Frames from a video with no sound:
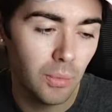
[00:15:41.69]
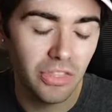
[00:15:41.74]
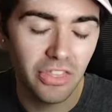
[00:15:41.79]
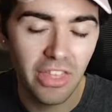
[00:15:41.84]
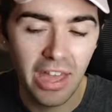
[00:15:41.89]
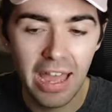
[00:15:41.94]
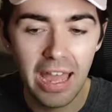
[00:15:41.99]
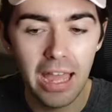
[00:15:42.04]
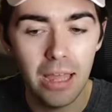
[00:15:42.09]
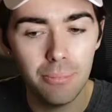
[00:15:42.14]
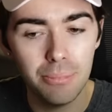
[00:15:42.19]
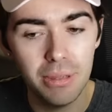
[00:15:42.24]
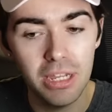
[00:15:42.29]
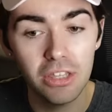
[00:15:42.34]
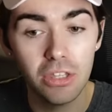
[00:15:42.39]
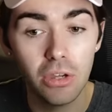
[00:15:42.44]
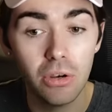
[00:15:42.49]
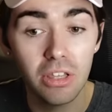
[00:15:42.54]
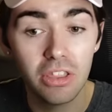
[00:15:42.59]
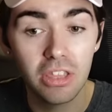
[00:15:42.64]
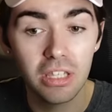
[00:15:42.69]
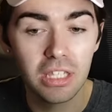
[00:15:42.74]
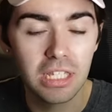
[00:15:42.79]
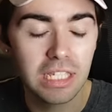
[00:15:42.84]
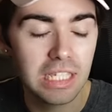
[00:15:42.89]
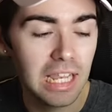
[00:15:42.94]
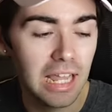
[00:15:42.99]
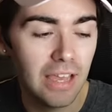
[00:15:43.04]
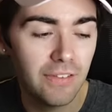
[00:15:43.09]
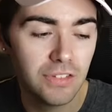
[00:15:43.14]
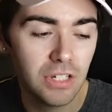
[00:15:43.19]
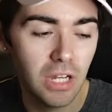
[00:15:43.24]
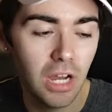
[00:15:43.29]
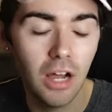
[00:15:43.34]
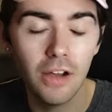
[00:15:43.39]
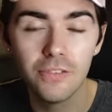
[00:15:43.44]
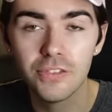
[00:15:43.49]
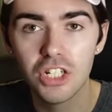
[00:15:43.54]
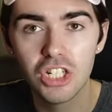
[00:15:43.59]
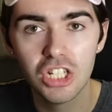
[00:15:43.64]
with the hat being the only thing that's left
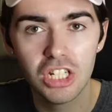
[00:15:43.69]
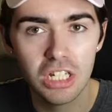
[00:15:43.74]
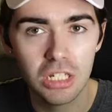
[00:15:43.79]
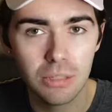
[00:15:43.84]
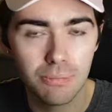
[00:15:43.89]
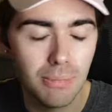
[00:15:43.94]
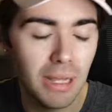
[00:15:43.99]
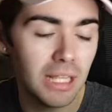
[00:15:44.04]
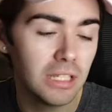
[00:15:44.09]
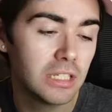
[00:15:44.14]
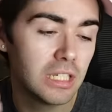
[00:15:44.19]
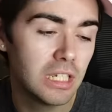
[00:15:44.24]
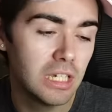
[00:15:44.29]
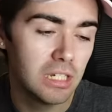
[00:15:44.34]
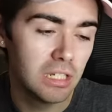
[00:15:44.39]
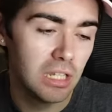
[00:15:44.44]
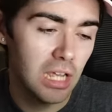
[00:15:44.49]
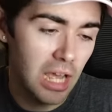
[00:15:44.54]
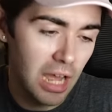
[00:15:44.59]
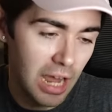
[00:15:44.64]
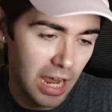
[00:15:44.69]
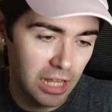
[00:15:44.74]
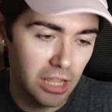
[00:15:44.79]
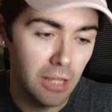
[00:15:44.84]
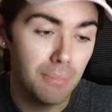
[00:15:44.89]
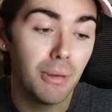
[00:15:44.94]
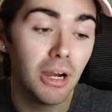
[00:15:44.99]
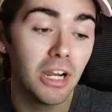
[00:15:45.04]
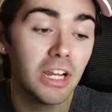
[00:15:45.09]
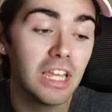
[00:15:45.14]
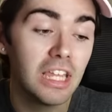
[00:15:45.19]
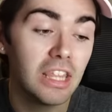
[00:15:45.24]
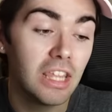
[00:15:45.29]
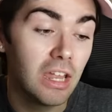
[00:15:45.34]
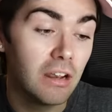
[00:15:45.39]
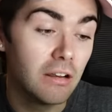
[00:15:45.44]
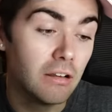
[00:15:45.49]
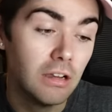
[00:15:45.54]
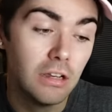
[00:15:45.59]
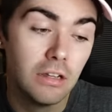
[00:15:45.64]
after she is melted, and the monkey
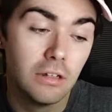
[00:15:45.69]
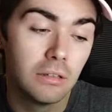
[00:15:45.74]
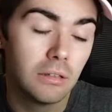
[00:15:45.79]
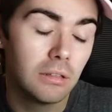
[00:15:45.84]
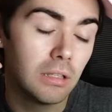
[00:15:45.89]
then,